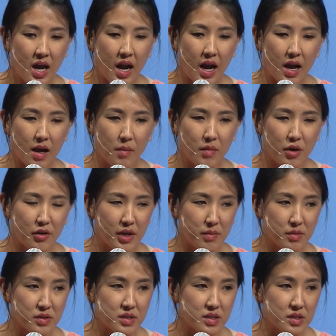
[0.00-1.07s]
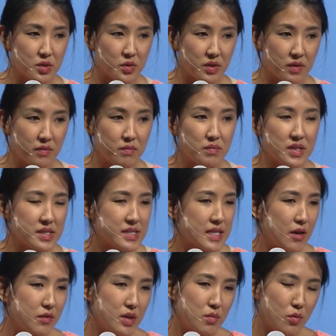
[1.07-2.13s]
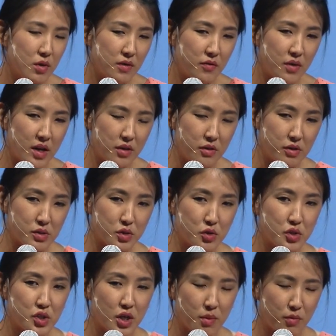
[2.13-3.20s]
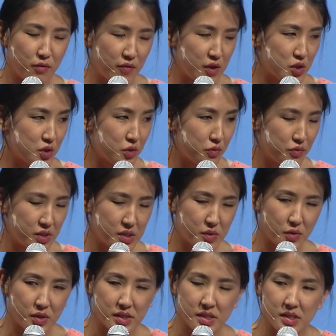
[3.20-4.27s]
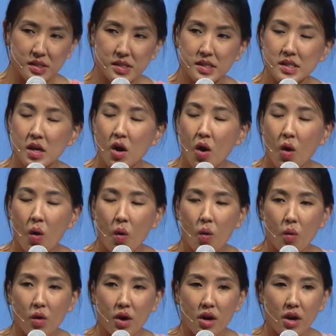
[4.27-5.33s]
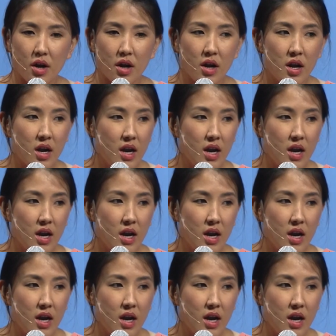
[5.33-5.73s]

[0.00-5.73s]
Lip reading: are able to sort of be a sounding board for others or share professional resources, or